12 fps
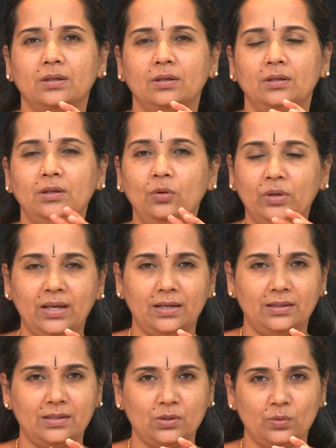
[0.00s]
looking at
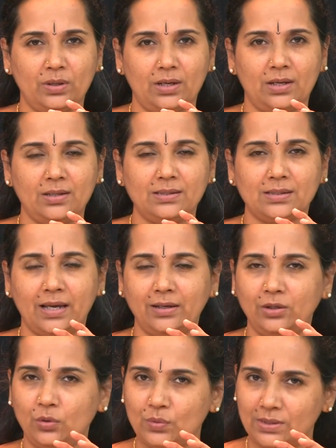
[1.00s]
the swaras and
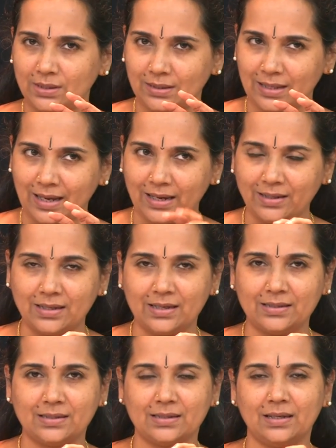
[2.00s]
using that
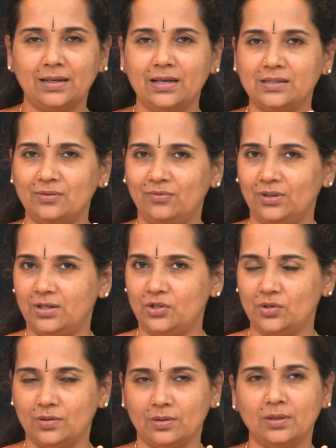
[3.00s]
as a
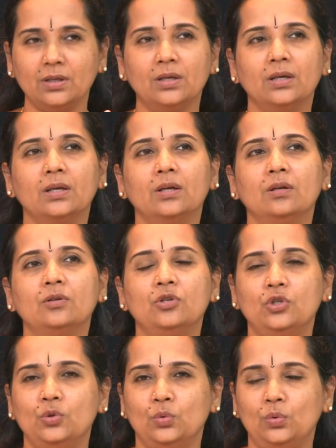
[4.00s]
classification
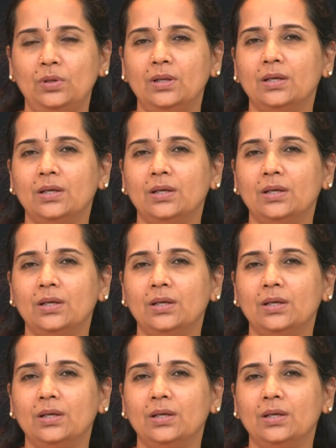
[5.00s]
tool